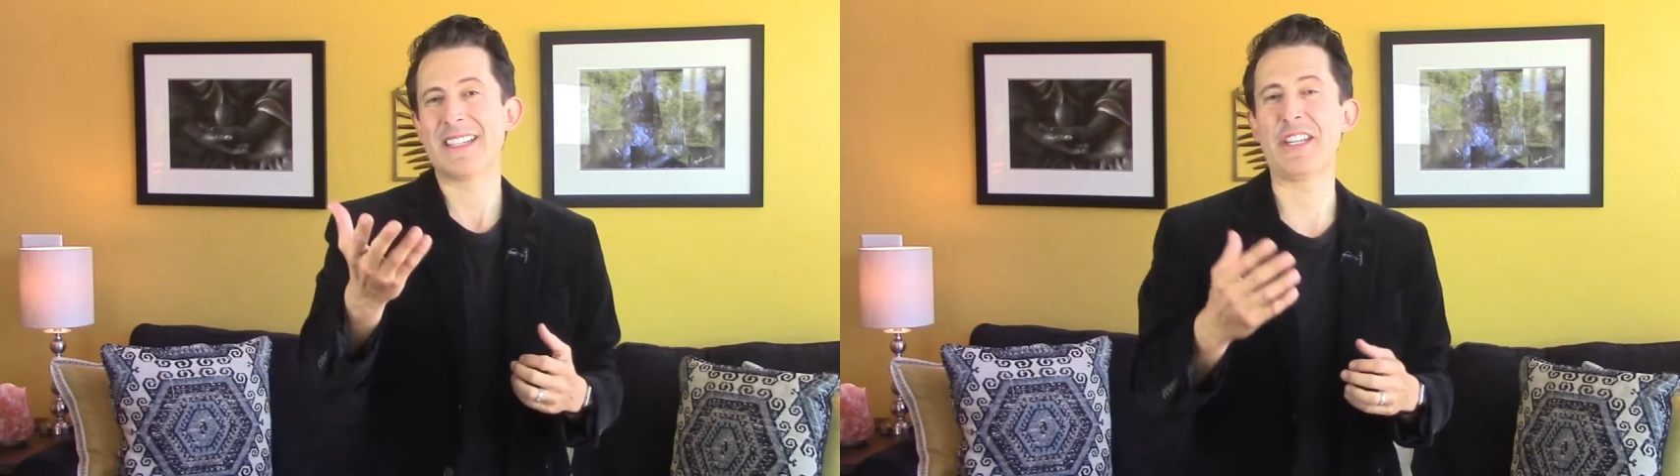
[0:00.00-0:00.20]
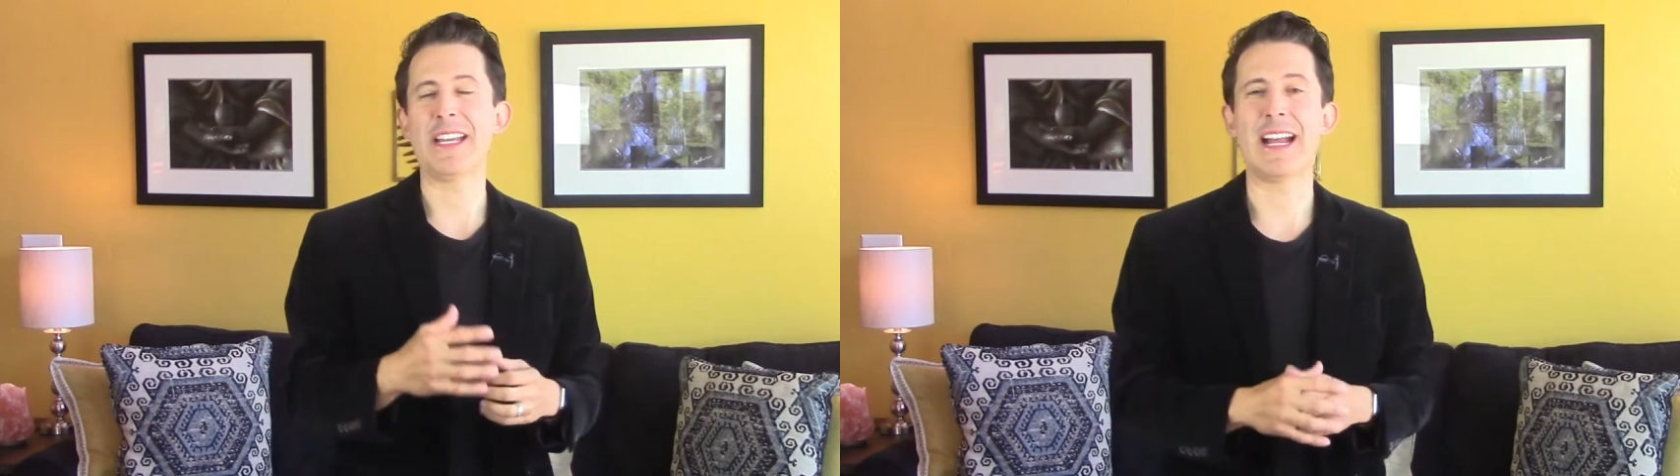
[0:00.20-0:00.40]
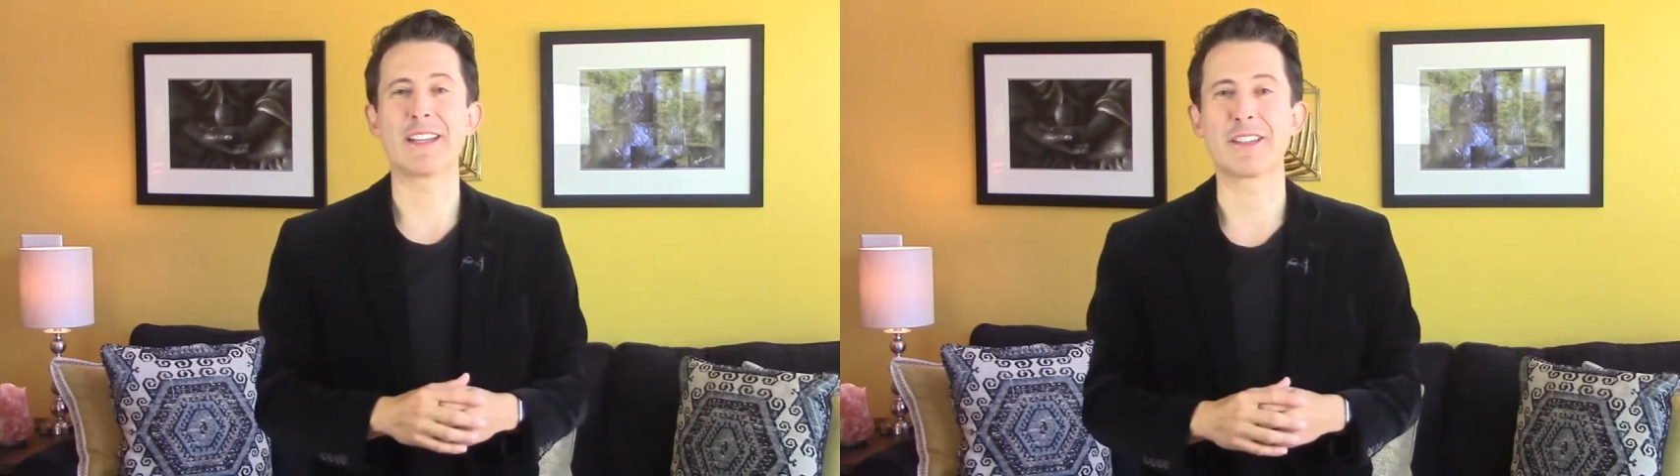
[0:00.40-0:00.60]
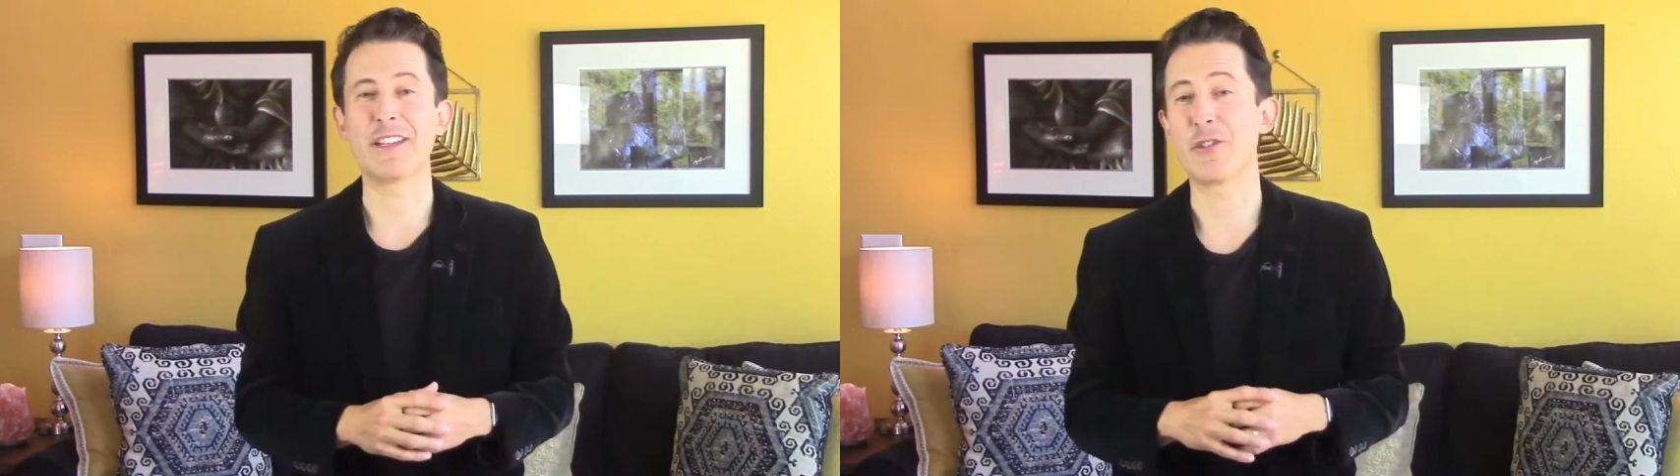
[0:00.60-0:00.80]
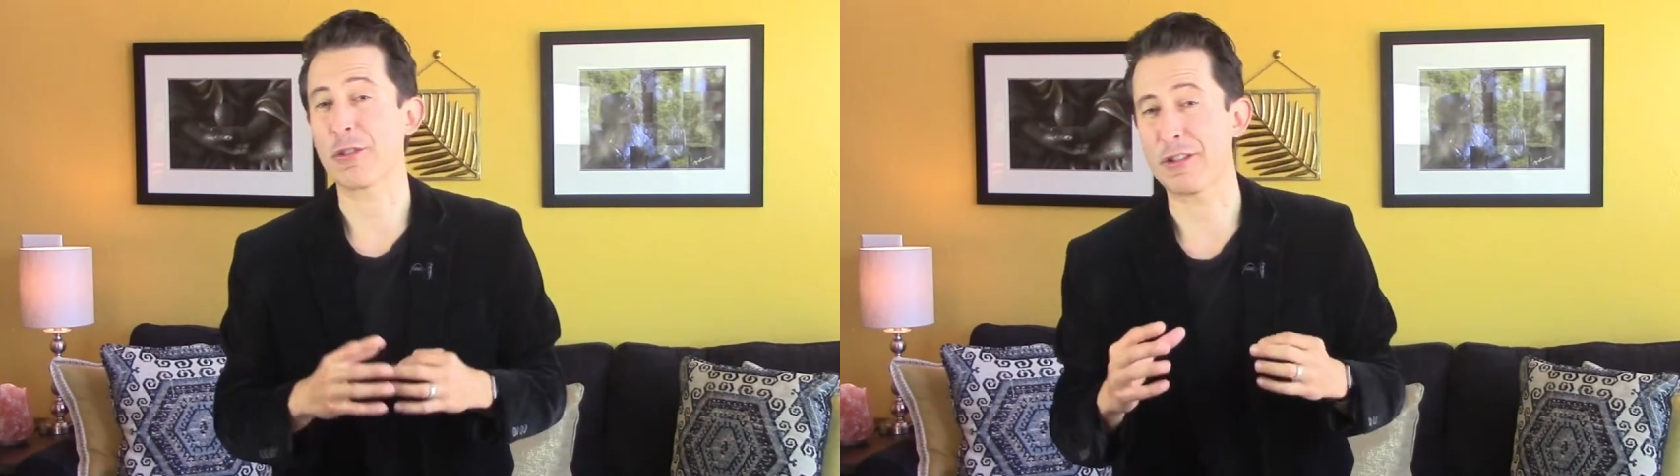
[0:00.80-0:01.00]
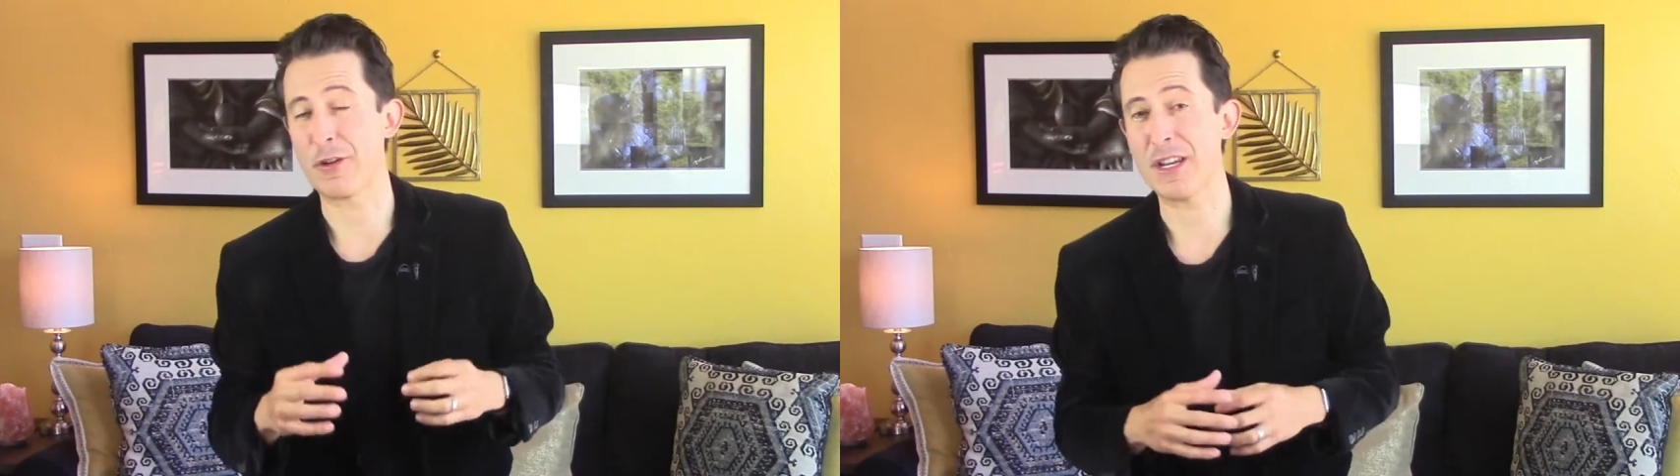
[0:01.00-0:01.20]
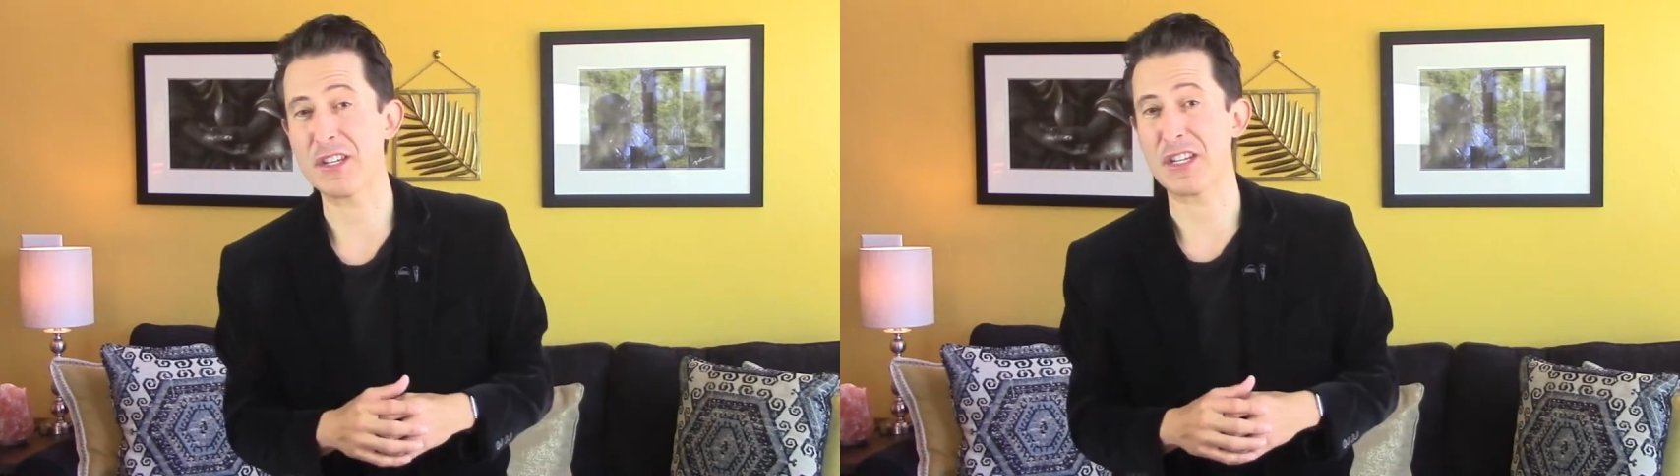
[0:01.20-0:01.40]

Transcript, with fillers: Gina is in her 30s.